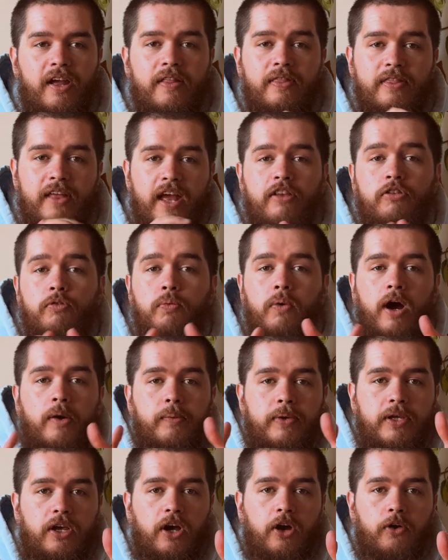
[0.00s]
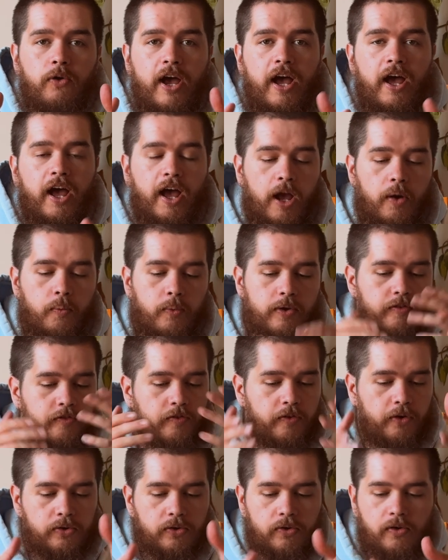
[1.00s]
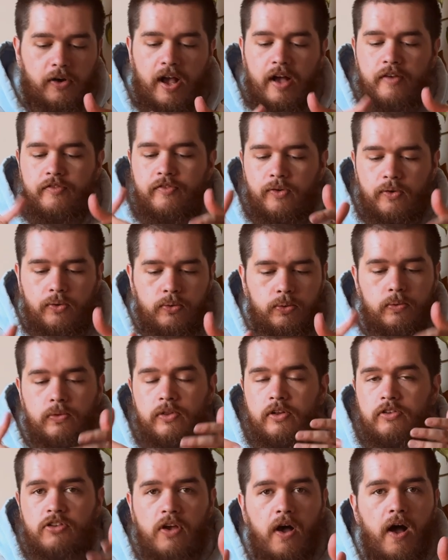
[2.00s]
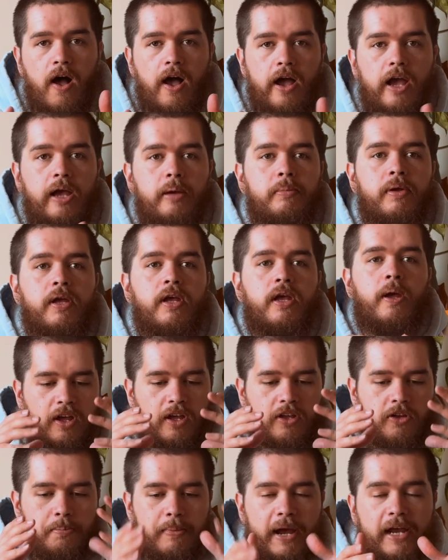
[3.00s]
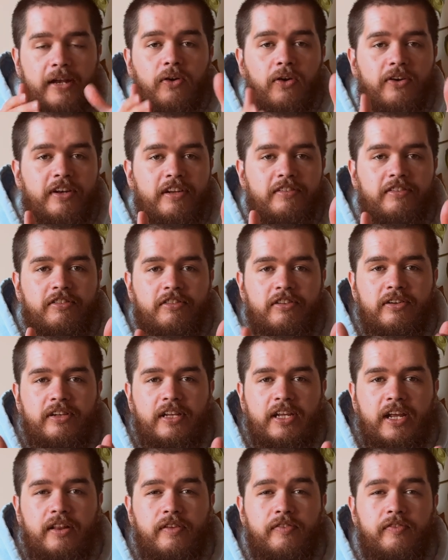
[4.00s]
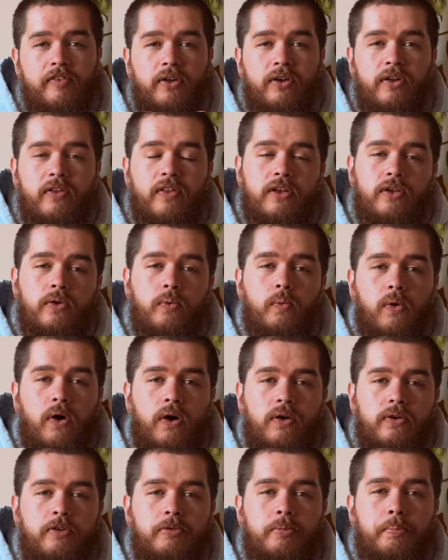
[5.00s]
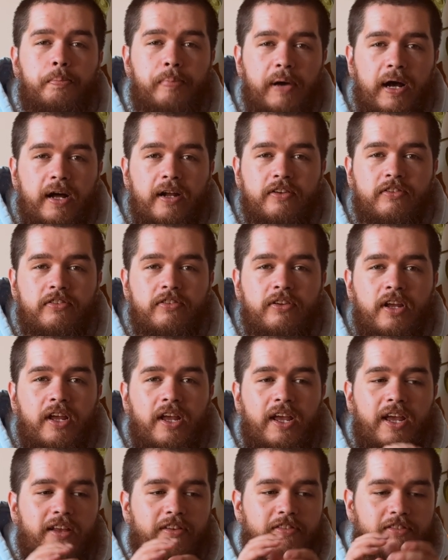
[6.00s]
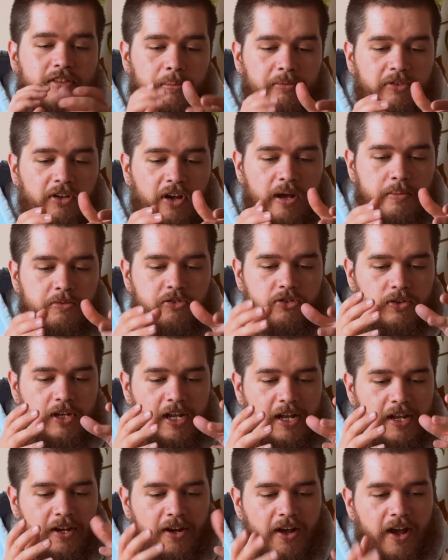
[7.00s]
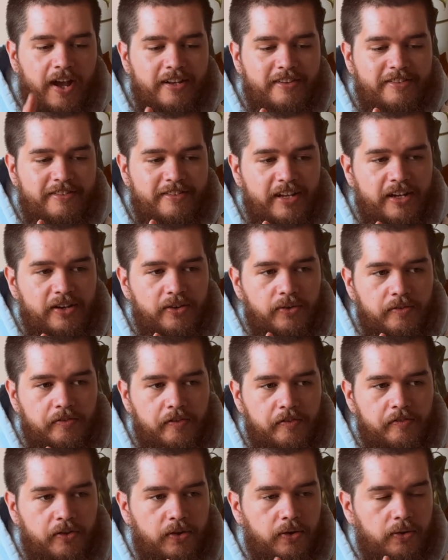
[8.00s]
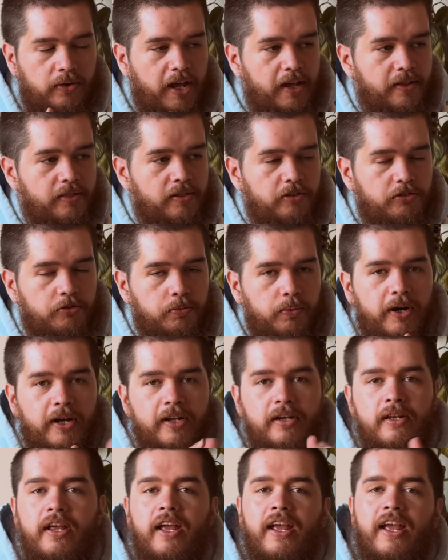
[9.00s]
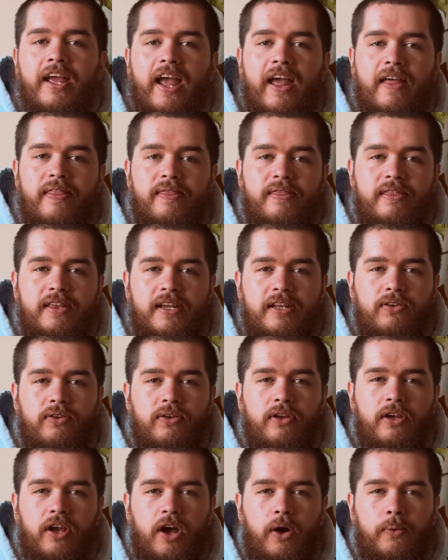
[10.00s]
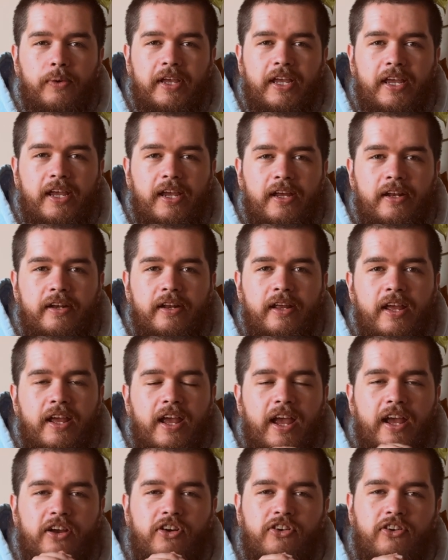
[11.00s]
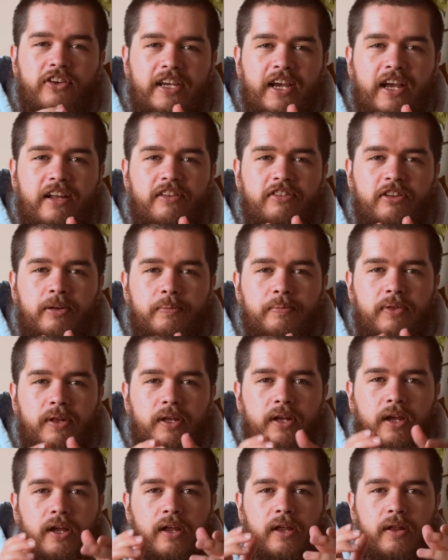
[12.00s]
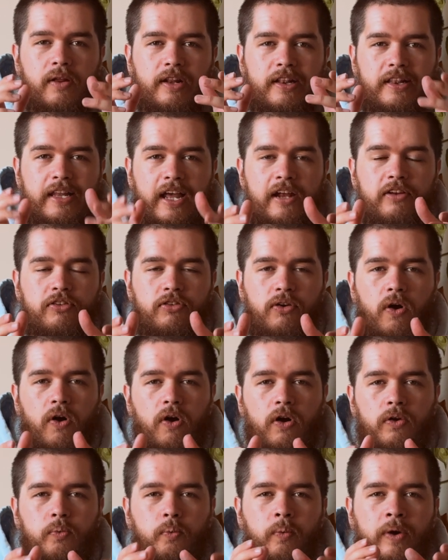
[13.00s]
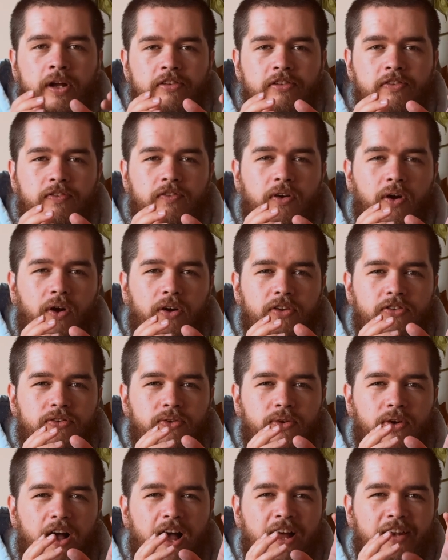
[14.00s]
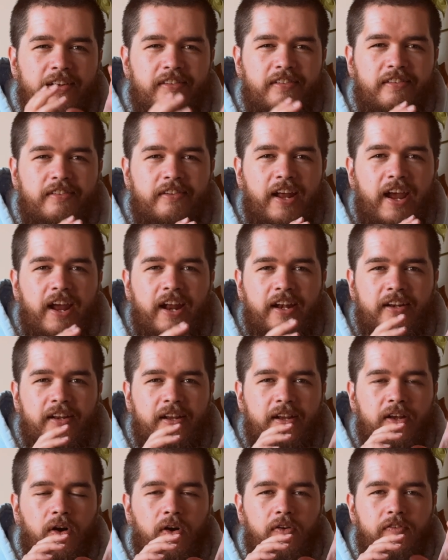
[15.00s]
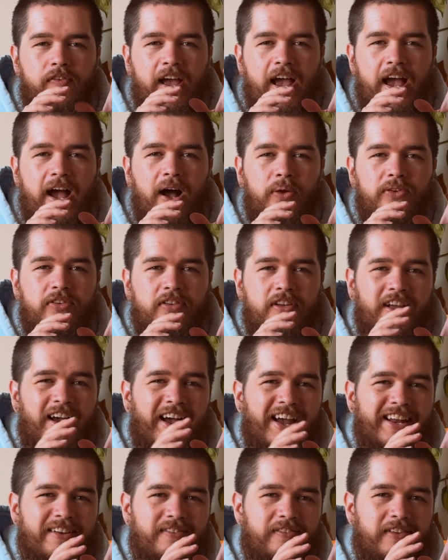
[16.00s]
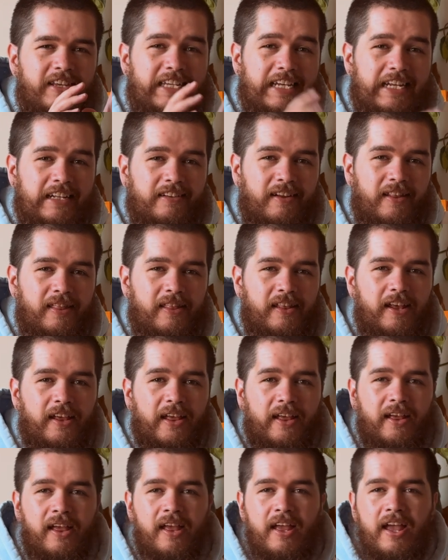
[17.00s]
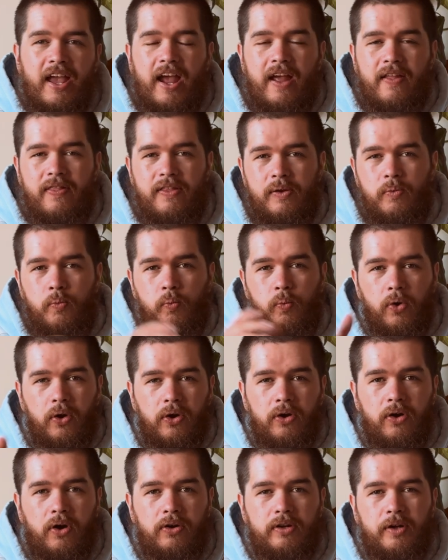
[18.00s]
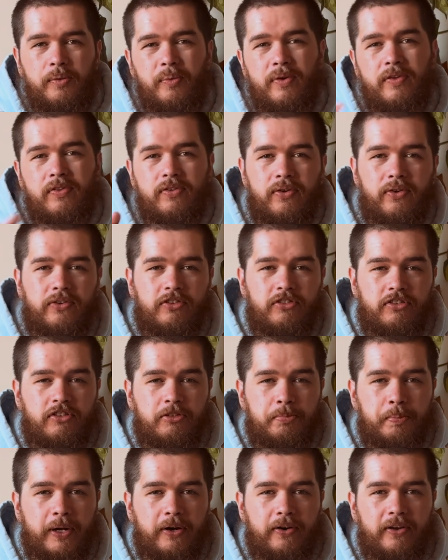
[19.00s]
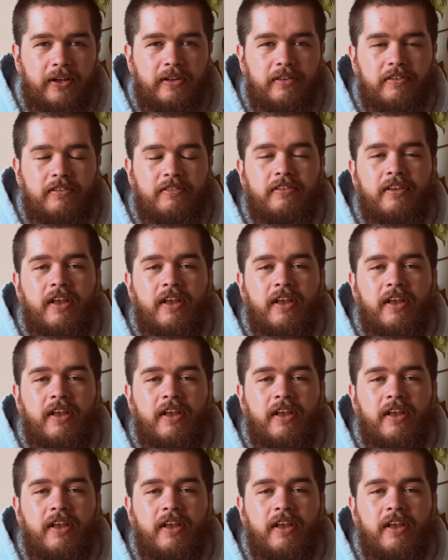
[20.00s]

That's why we go out and we photograph all the time. You may not necessarily get the photo that you want, but sometimes you get an idea of a photo like this one, and then you can go ahead and create something later on once you've got your understanding of how to kind of get it there, and then work on it with your experience